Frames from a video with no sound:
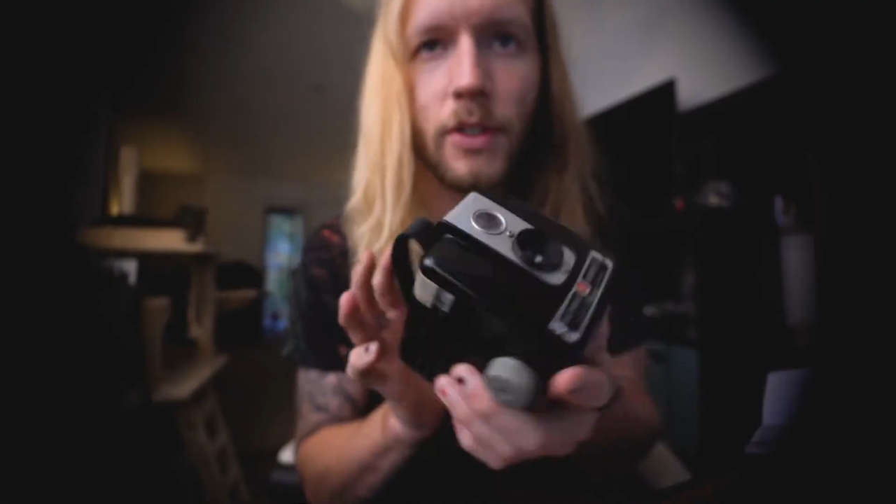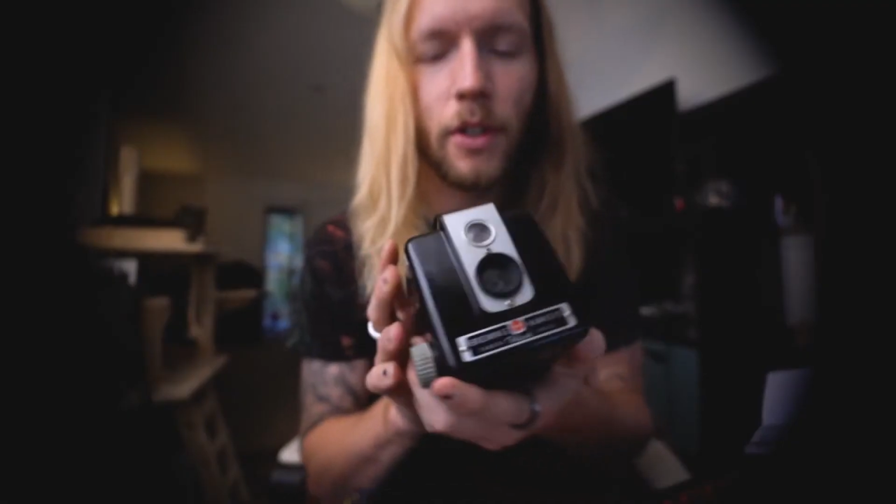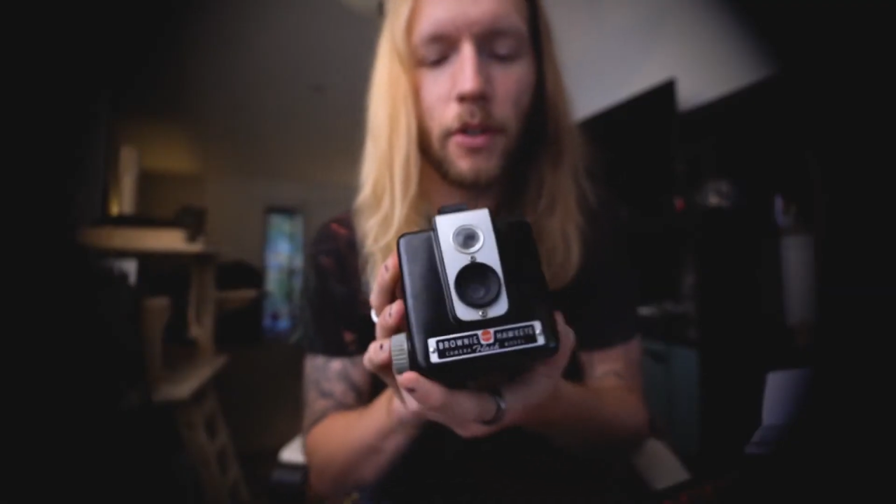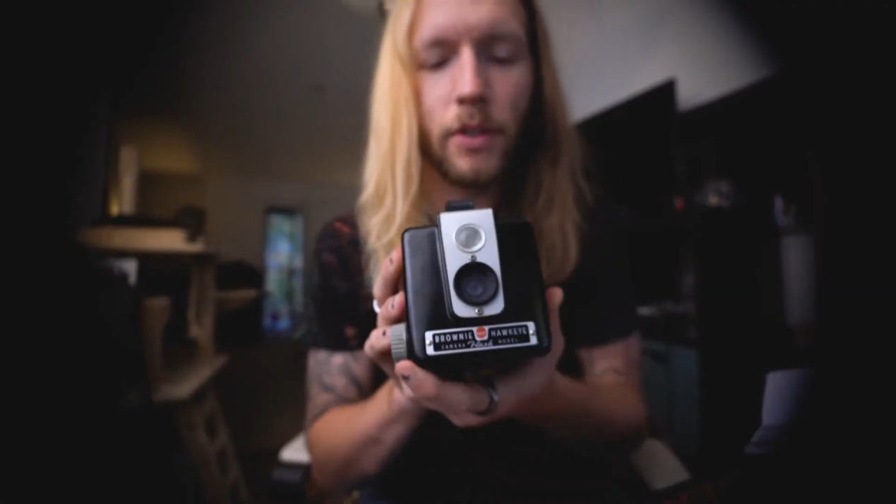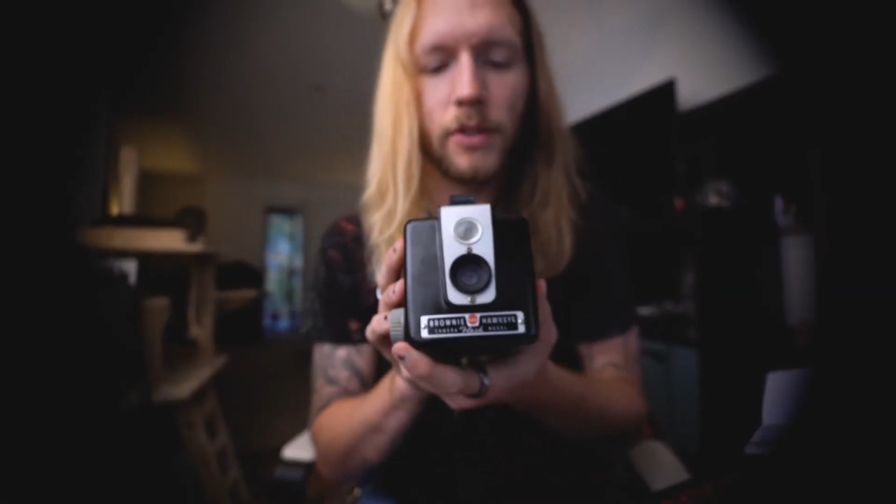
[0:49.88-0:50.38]
you
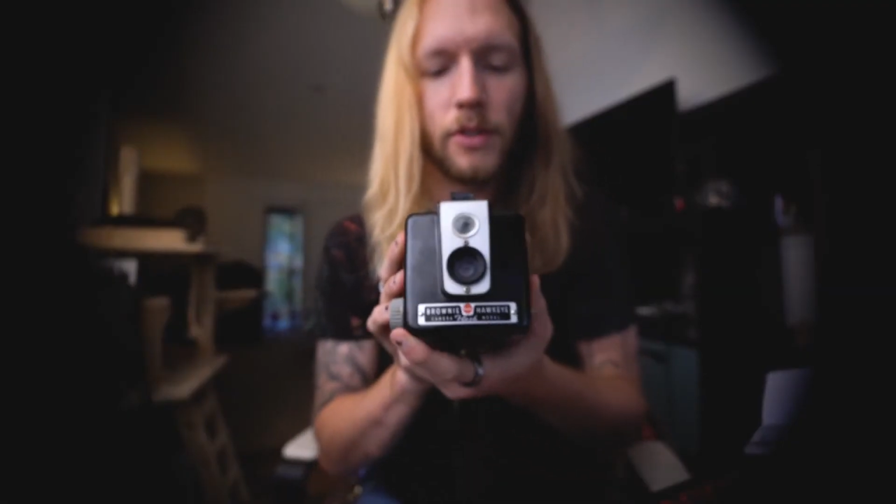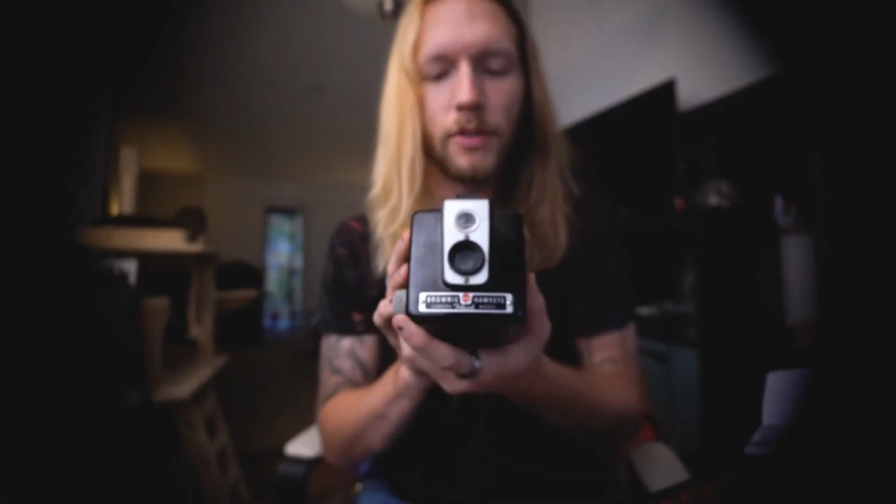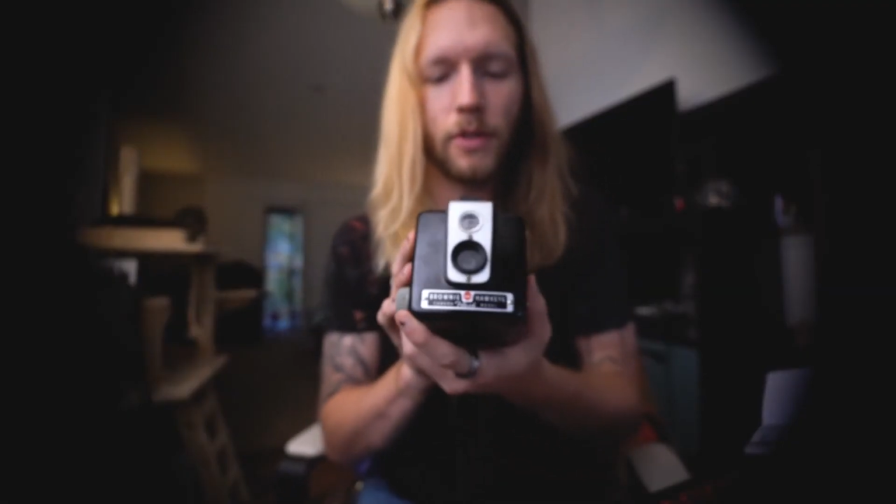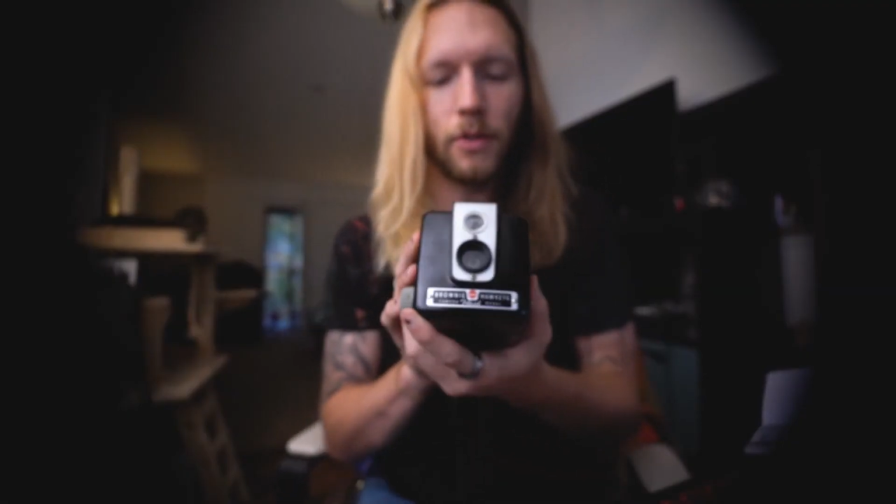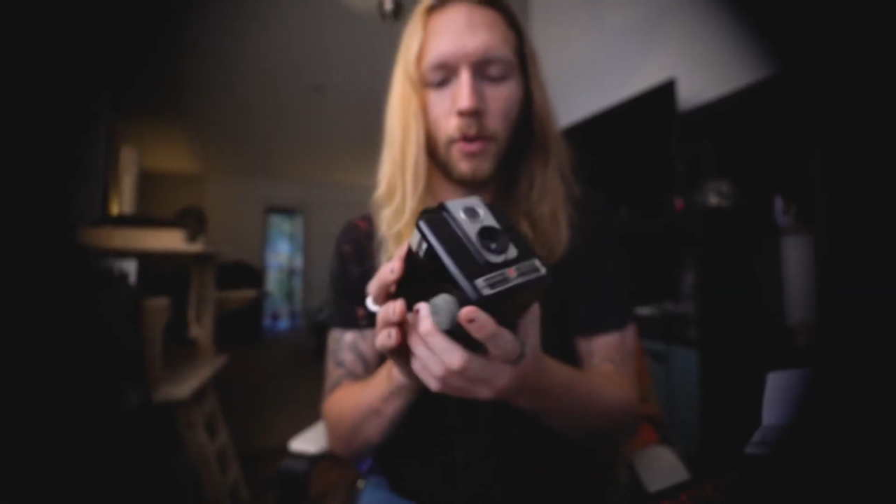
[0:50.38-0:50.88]
know, these
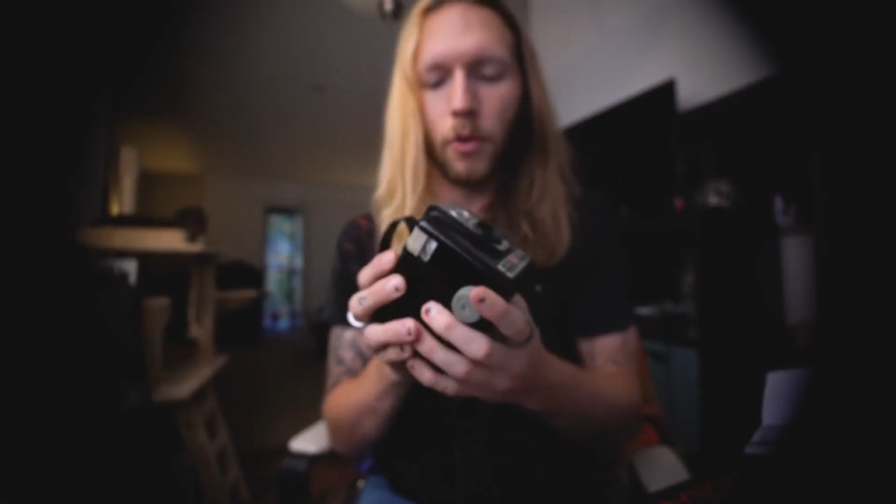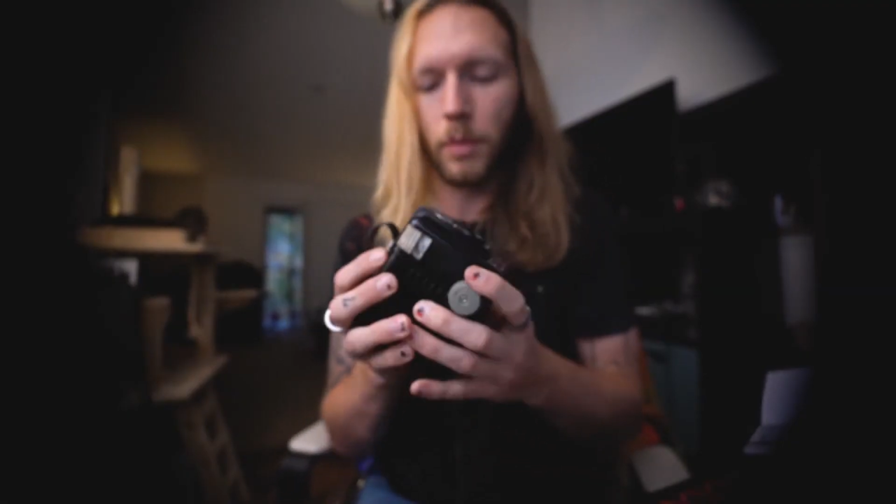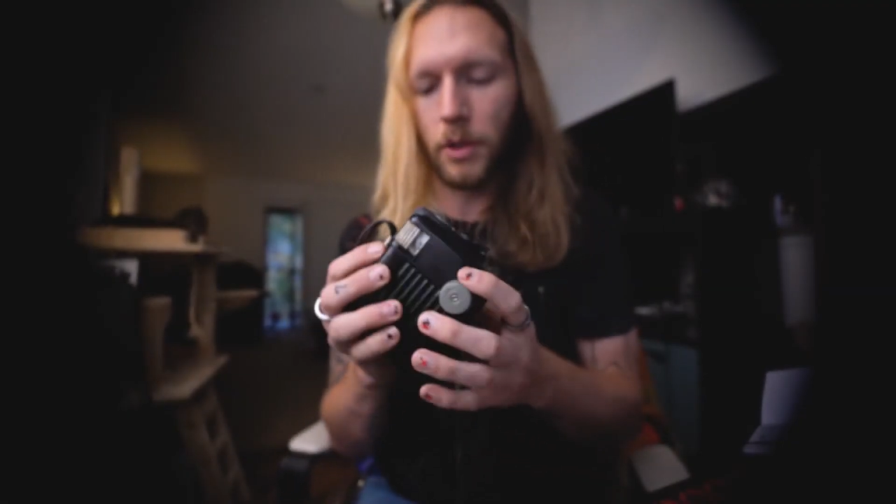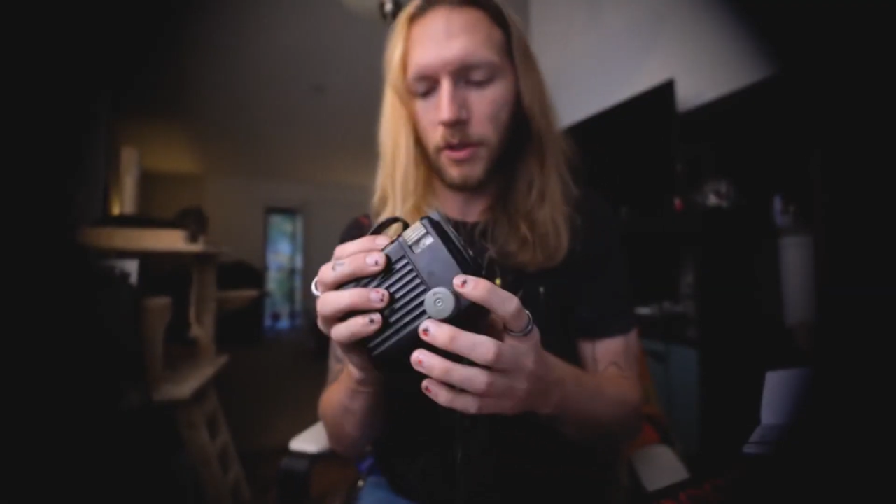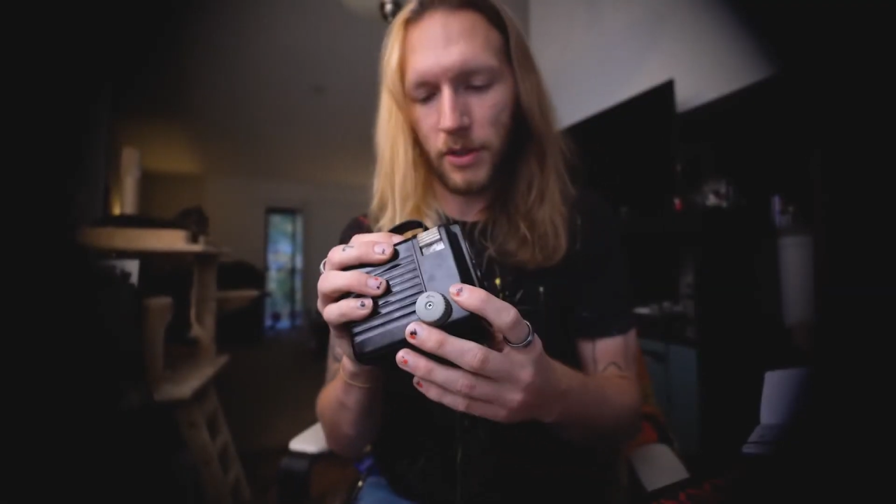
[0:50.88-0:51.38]
old
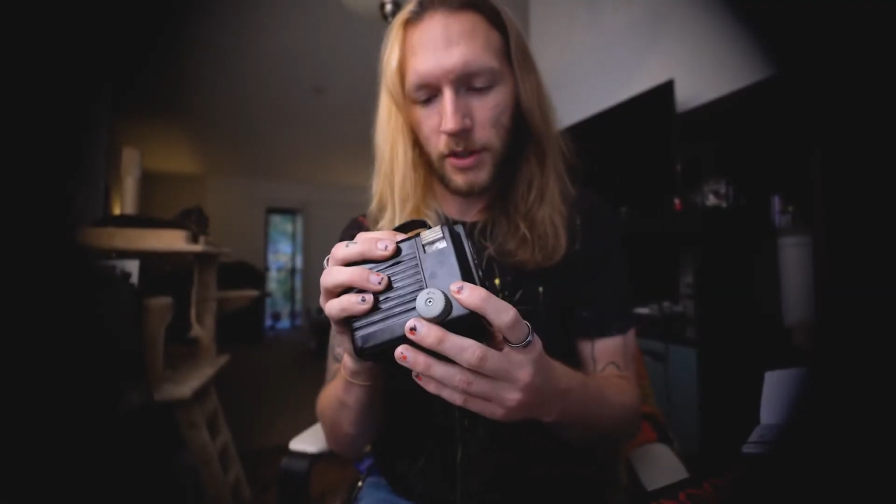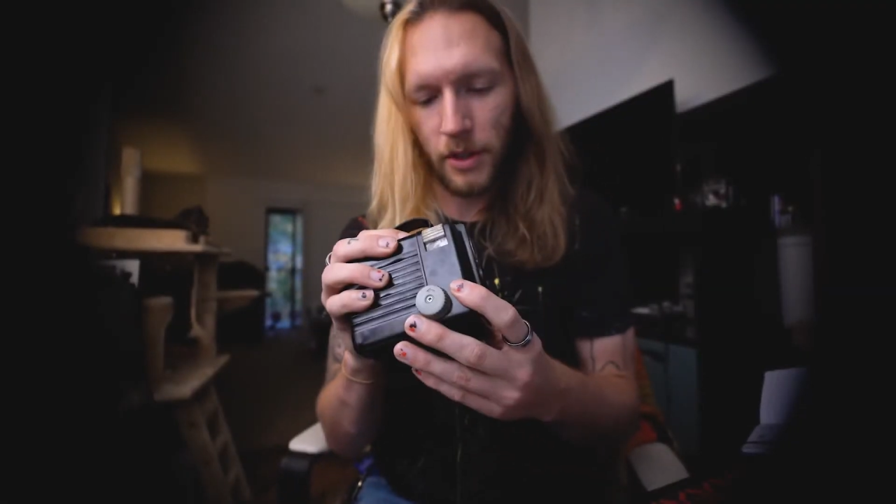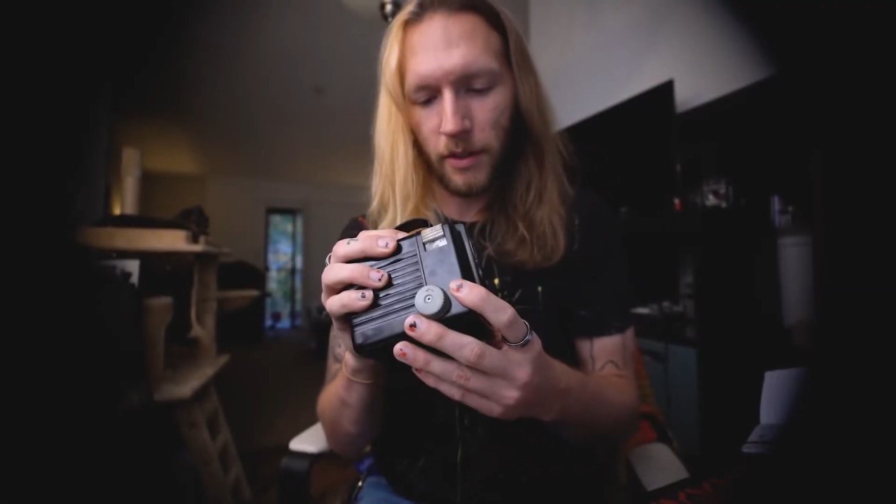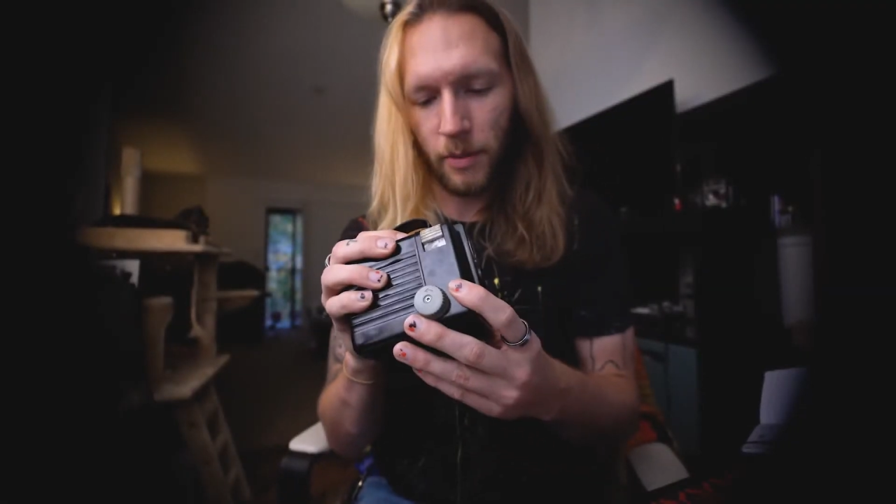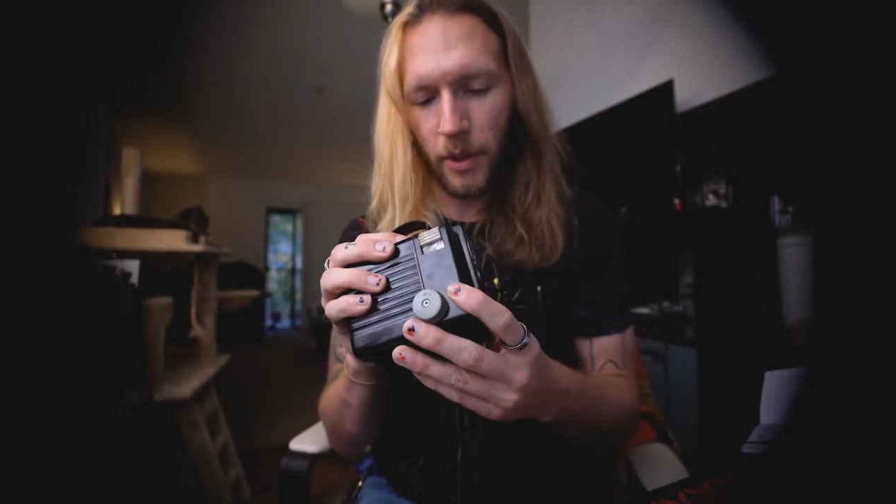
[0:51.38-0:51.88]
mirrors and stuff,